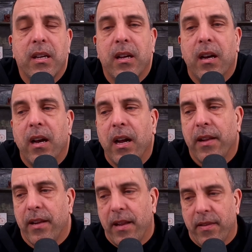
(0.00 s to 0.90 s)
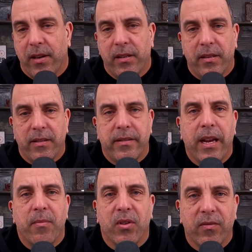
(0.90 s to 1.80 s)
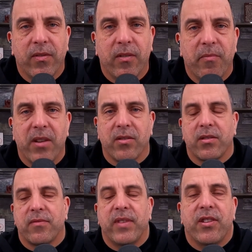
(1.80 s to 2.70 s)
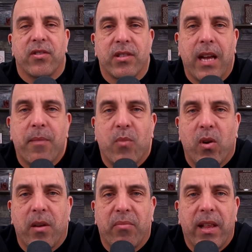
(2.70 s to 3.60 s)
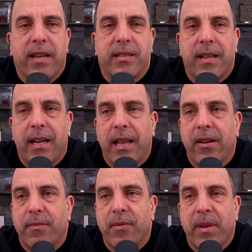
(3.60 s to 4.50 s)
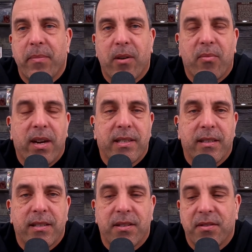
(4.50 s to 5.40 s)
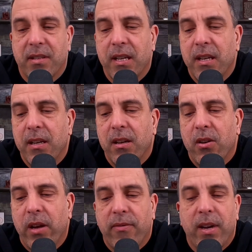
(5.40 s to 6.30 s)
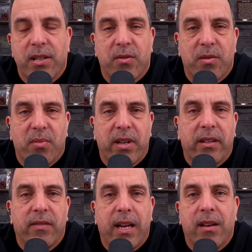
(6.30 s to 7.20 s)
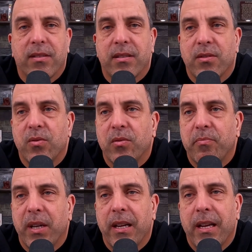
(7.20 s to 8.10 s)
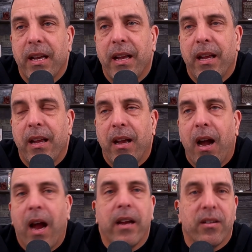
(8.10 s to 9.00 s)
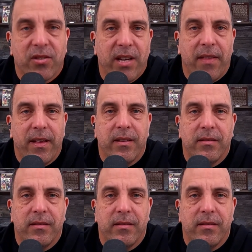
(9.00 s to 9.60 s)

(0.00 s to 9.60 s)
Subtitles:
And the table of measures, the features got more complex, and that allowed him to make better pricing decisions. Okay, fine. So it was a predictive analysis tool, but I understand that.